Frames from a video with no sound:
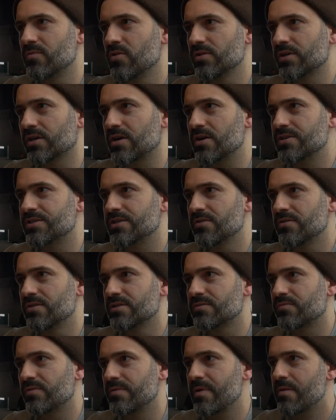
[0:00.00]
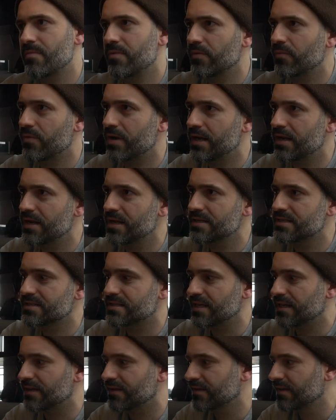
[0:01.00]
older cartoons, remember what it is
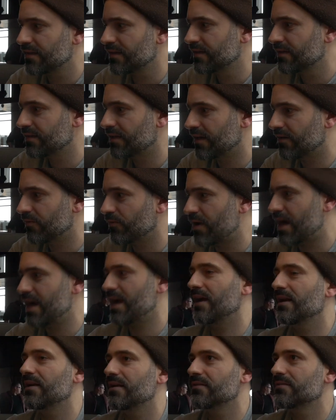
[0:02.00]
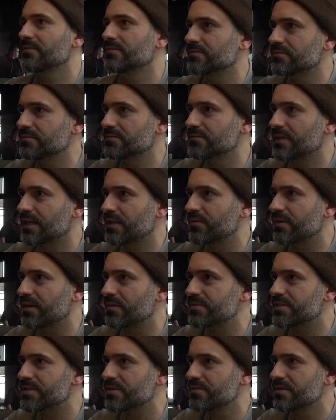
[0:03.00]
that, that why I like what
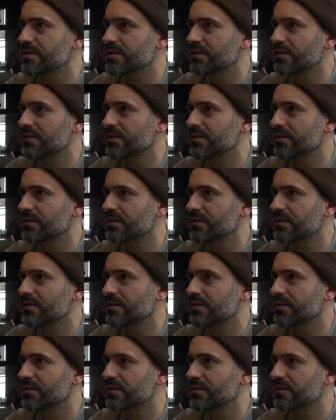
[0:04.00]
I'm doing.